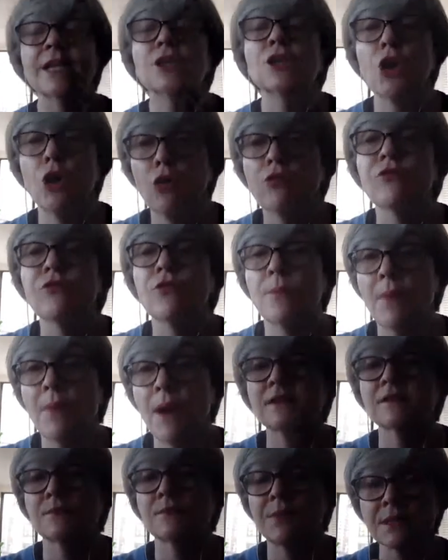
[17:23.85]
let go
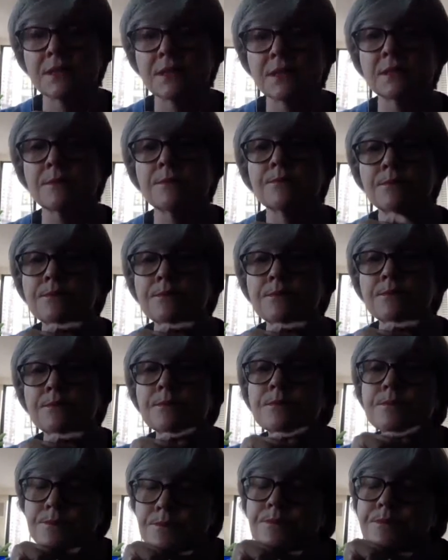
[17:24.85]
from hospice.
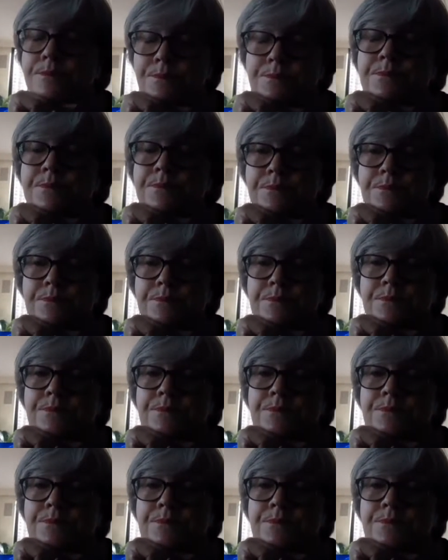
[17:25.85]
Okay.